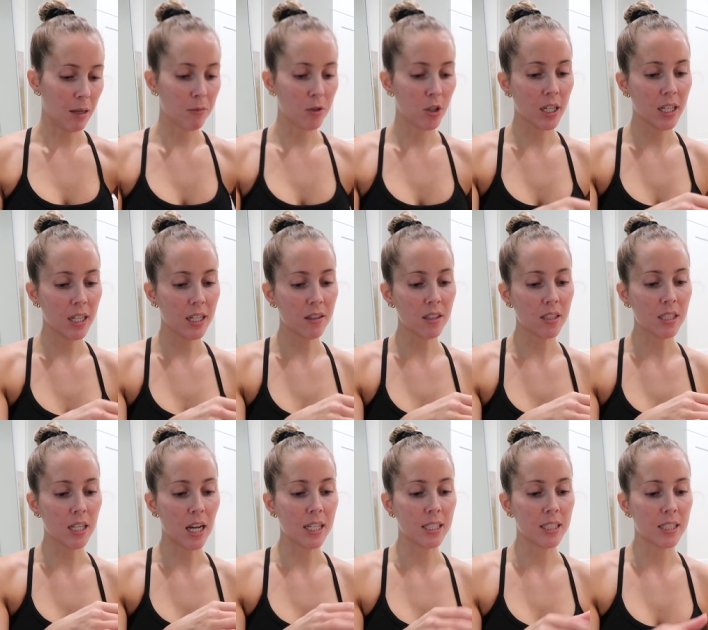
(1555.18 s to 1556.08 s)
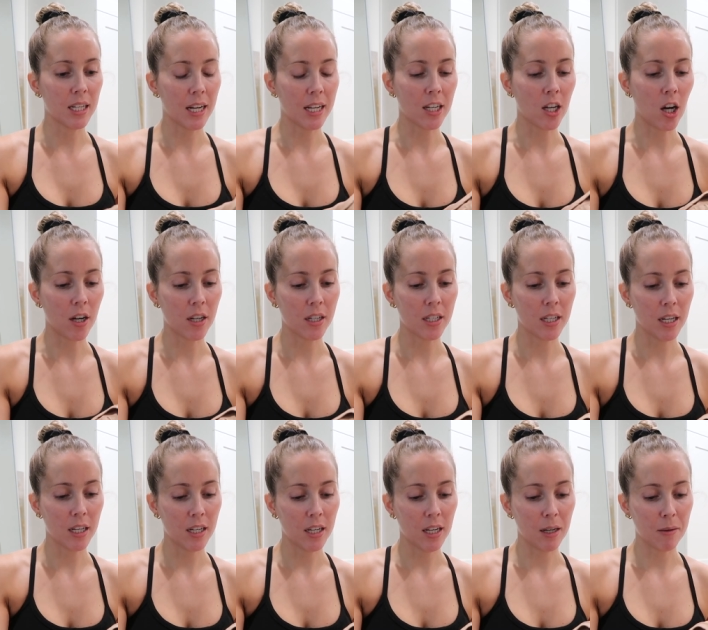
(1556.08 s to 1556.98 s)
I'm looking at the size that I got it
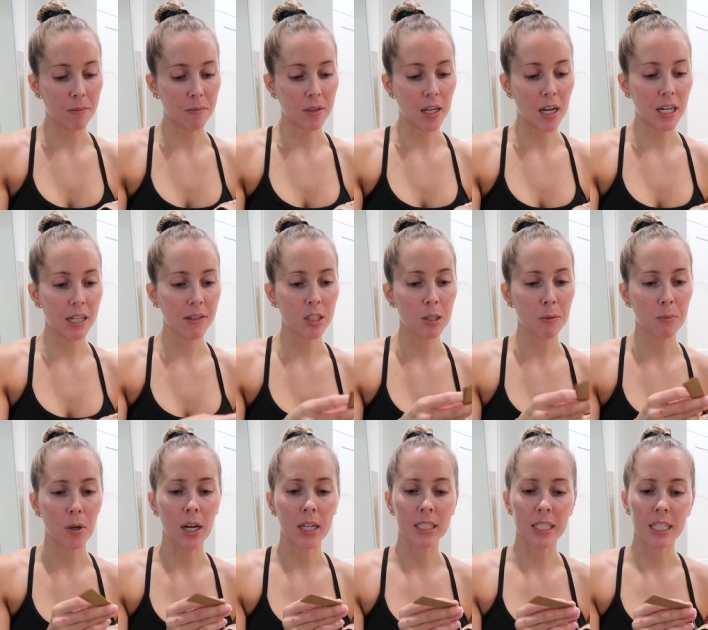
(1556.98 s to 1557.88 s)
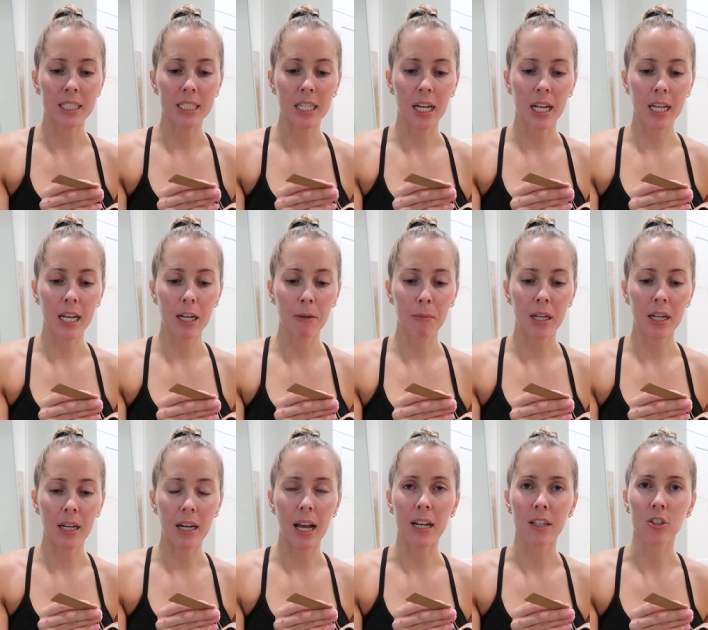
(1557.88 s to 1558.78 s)
in, and I'm kind of surprised I didn't get them in
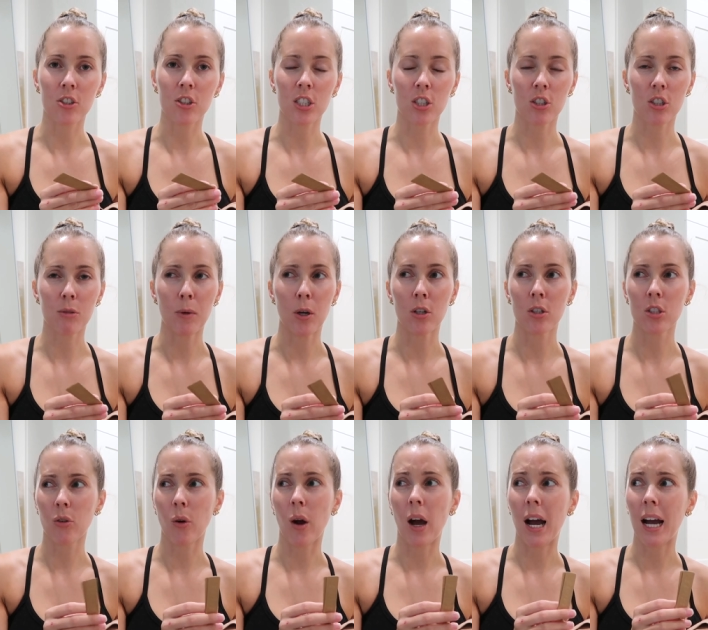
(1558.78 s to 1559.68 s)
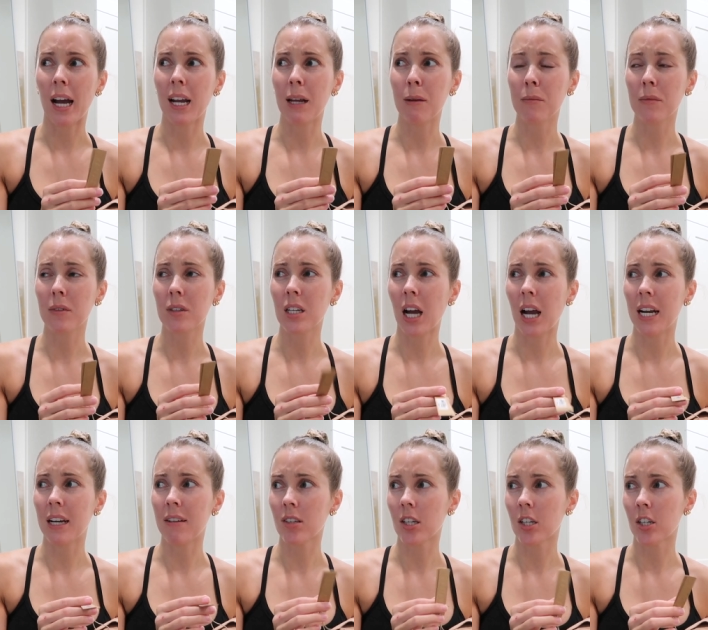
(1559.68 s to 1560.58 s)
an extra extra small, so I'm
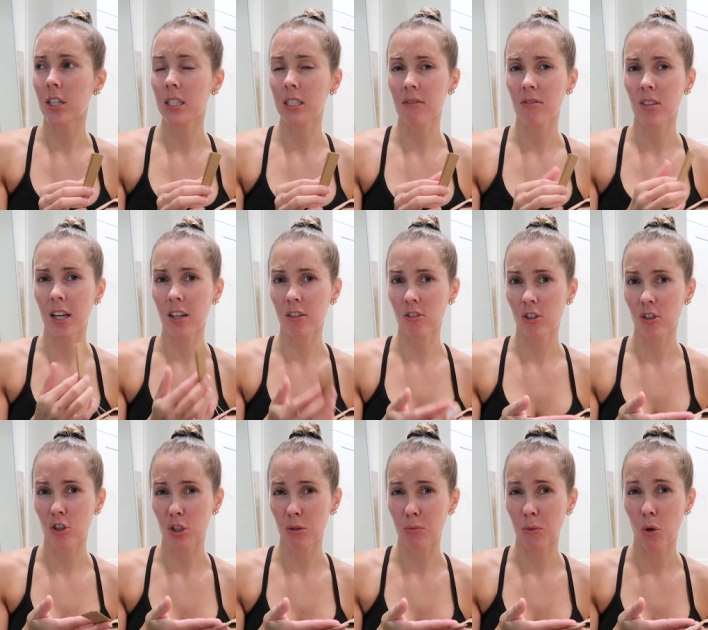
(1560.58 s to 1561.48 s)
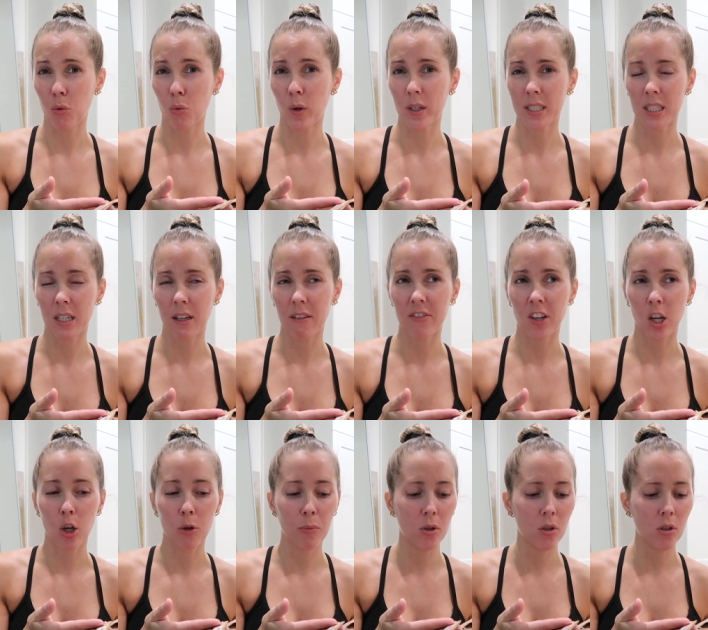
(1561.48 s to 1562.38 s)
kind of curious if the extra extra small wasn't
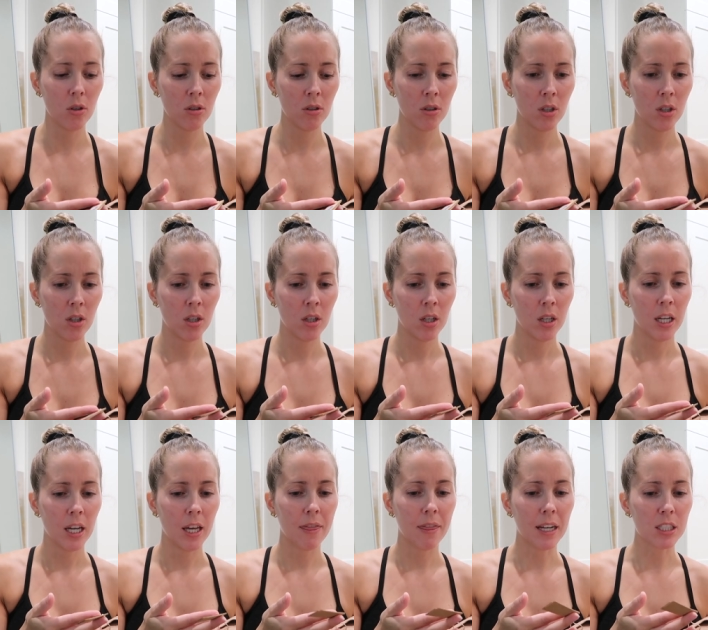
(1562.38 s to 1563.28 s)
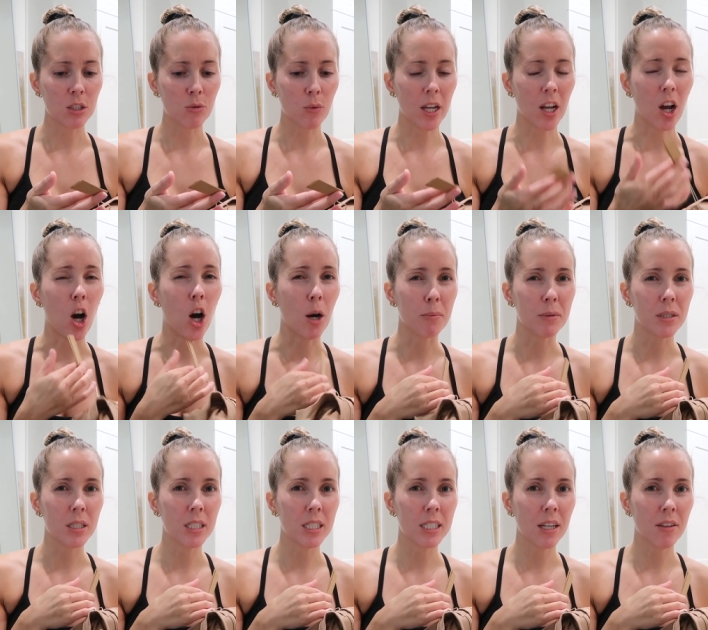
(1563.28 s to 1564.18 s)
available and that's why I opted to